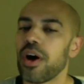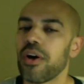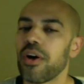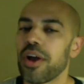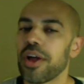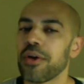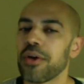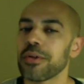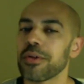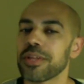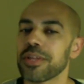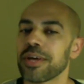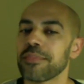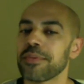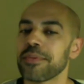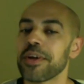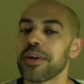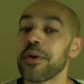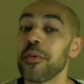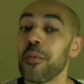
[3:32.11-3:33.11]
All right, hold
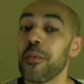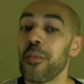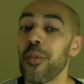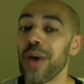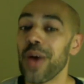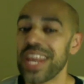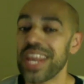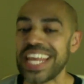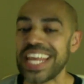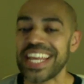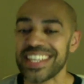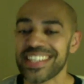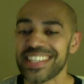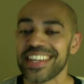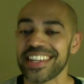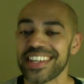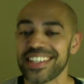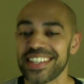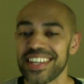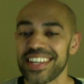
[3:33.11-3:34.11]
up. What is
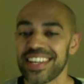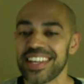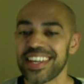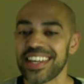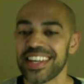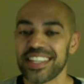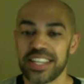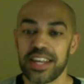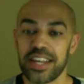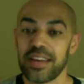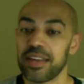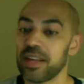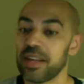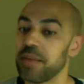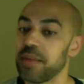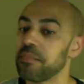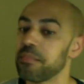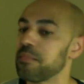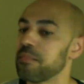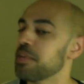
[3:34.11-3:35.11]
it? Is it
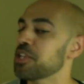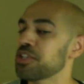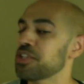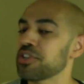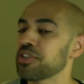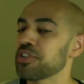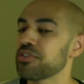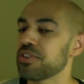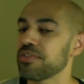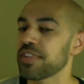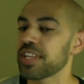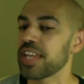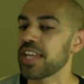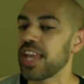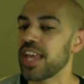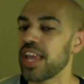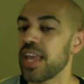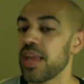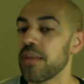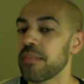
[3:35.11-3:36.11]
a mission-driven
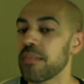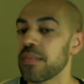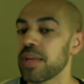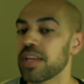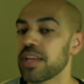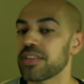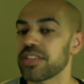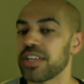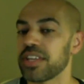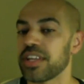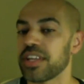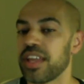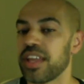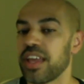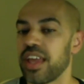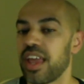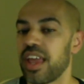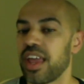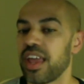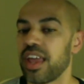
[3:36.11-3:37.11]
game? Is it
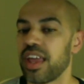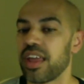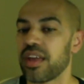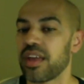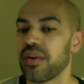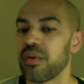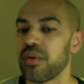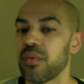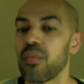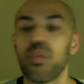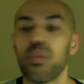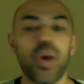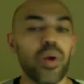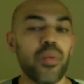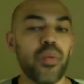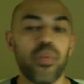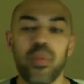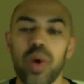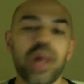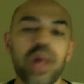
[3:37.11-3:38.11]
a...
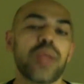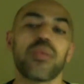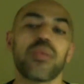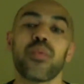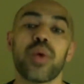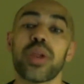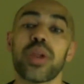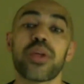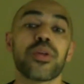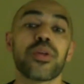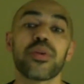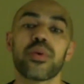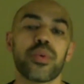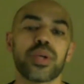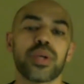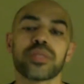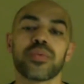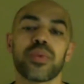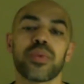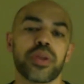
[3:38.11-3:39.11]
What do you do?
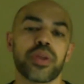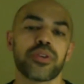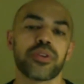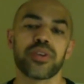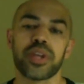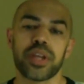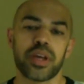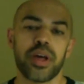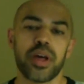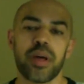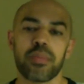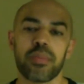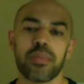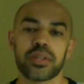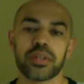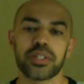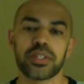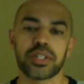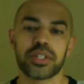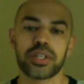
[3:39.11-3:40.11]
What are you trying to accomplish?